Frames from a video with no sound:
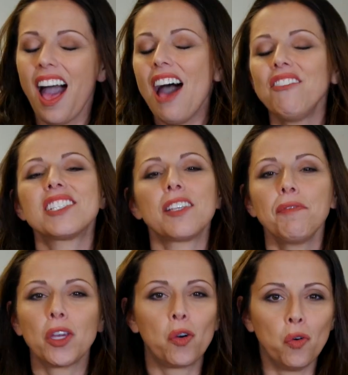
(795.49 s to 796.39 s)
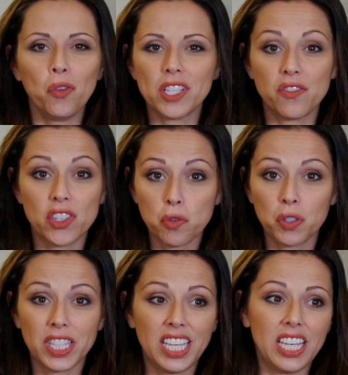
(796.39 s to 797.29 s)
Having something cool that's
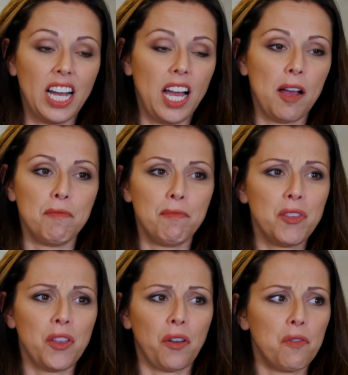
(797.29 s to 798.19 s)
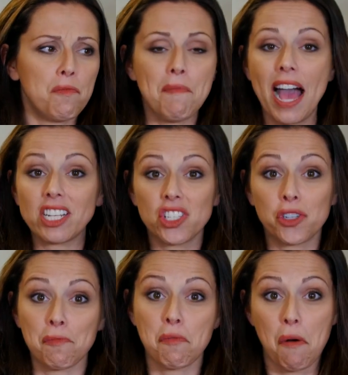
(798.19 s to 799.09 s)
visually, matches
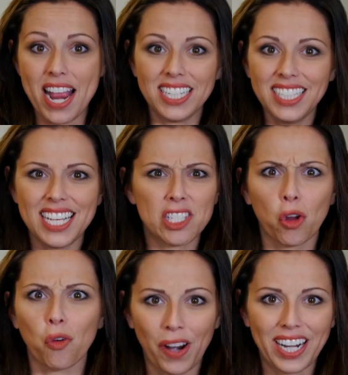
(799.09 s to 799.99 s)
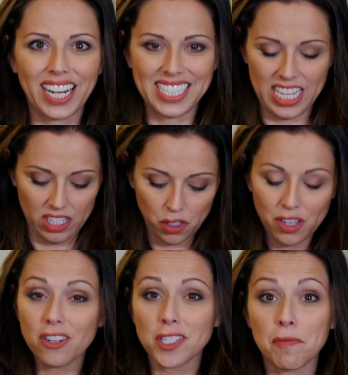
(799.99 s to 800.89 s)
your brand is a great idea. So
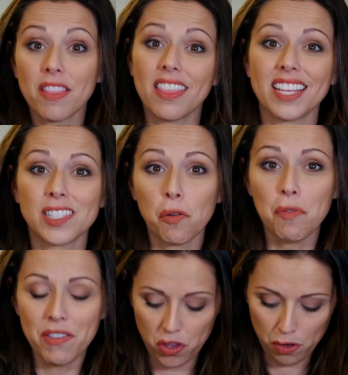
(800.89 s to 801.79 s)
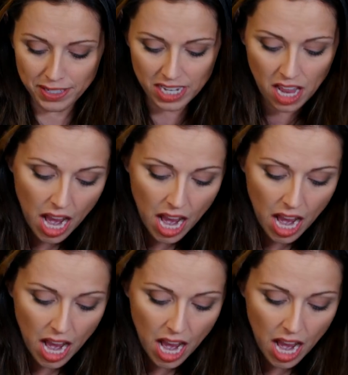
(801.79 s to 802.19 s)
here are some of the things that we've used.